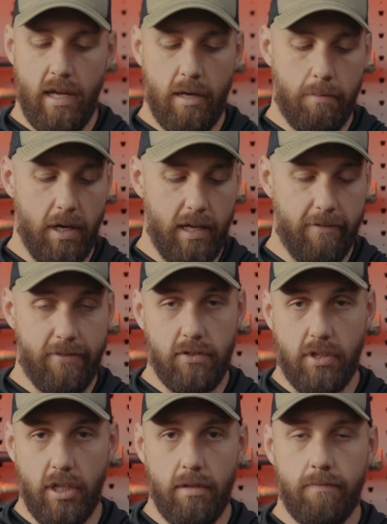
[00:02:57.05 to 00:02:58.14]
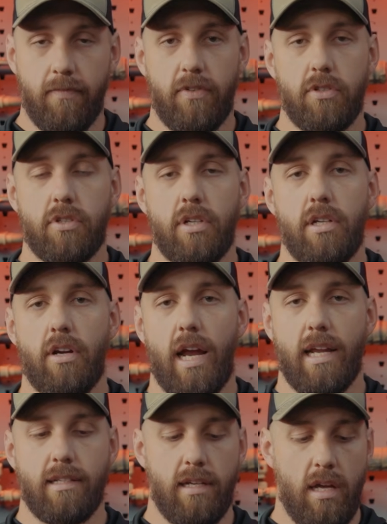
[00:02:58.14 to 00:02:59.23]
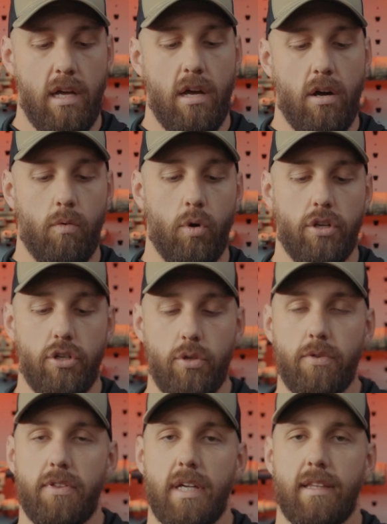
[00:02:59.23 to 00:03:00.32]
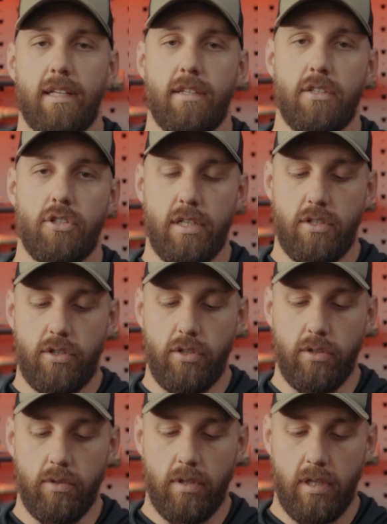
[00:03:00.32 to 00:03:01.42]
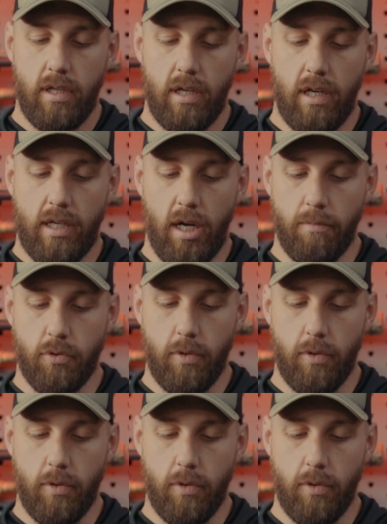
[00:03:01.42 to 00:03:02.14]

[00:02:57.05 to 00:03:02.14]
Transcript: but it feels good in your hands. One new thing that the Gen 2 comes